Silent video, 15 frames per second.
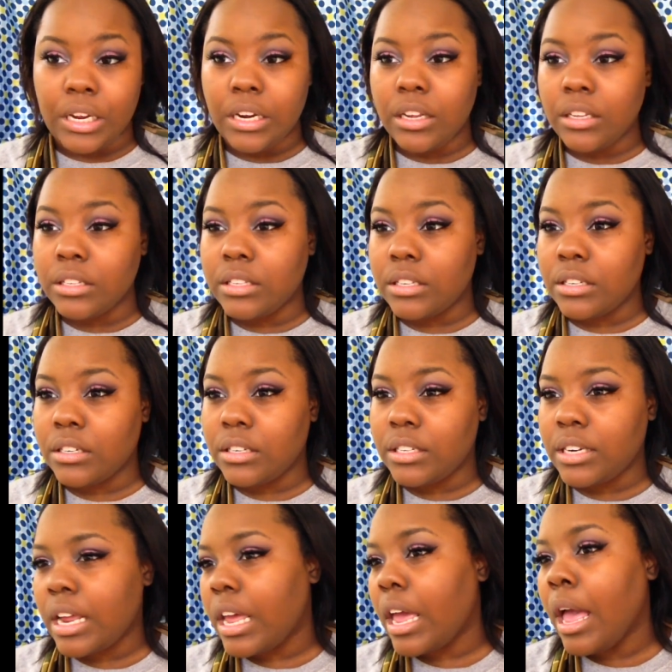need concealer
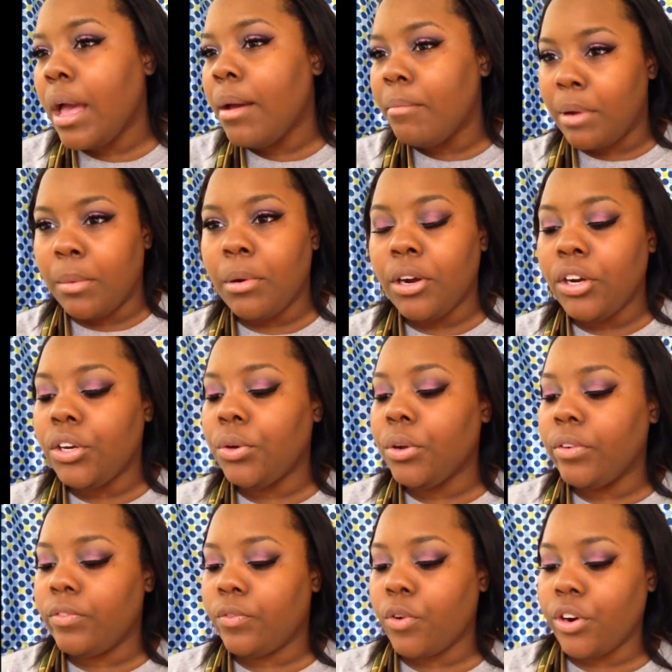today but I'm gonna do
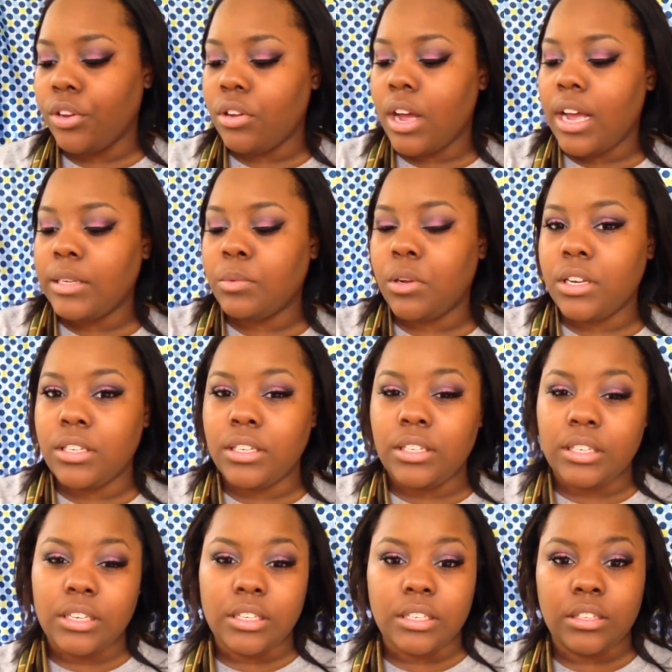it for you guys because this
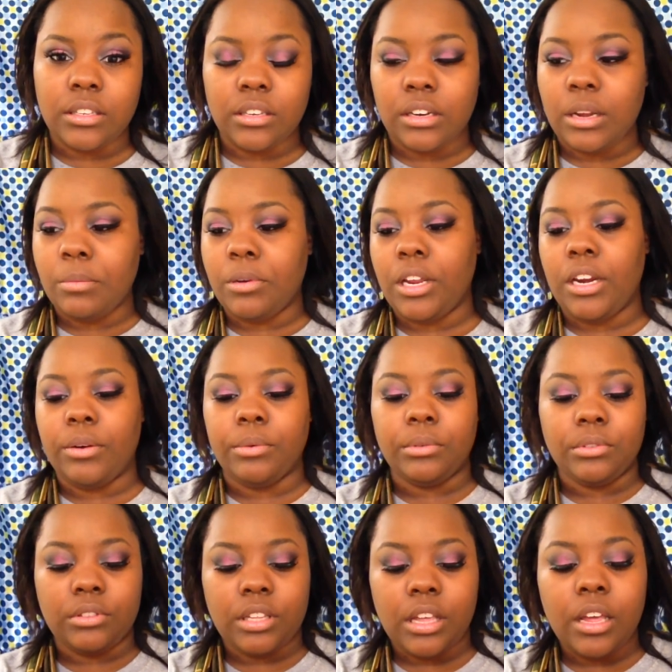is an
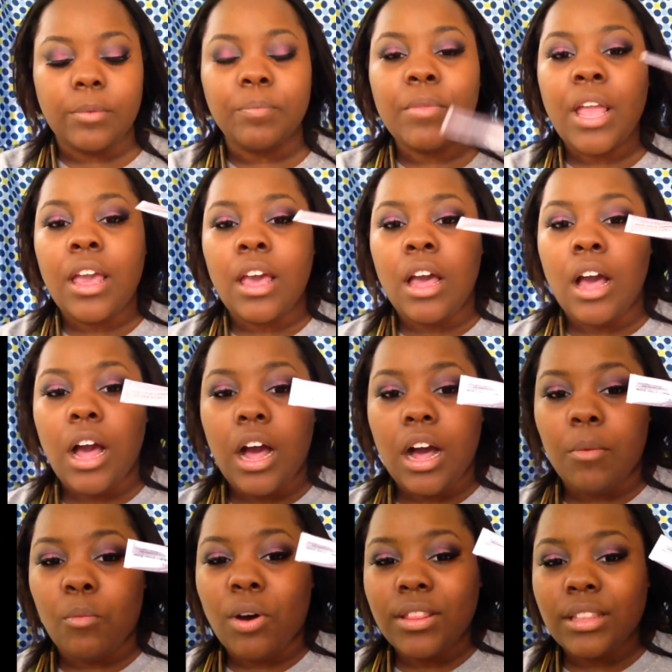updated thing
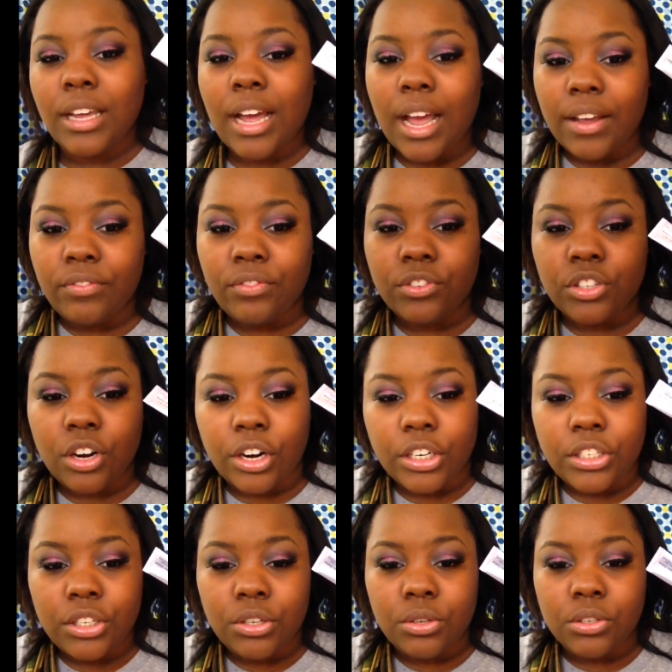um, one thing I've
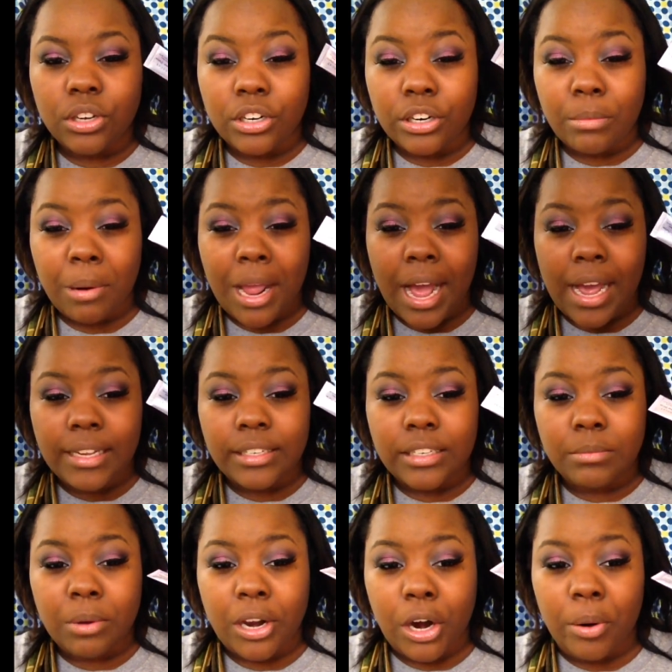started to use under my eyes
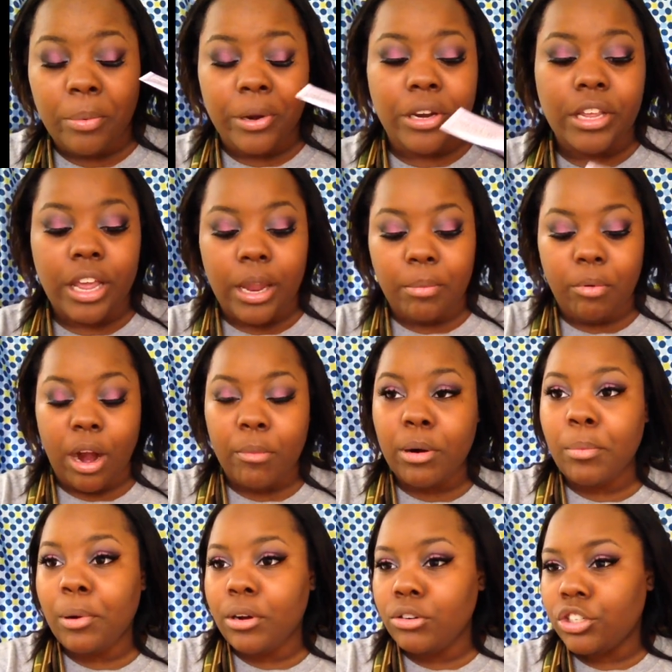is my Urban Decay
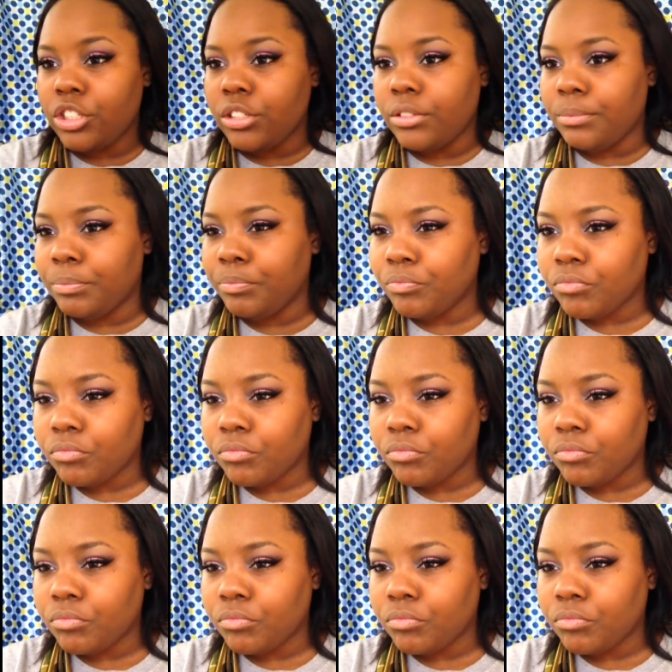Primer Potion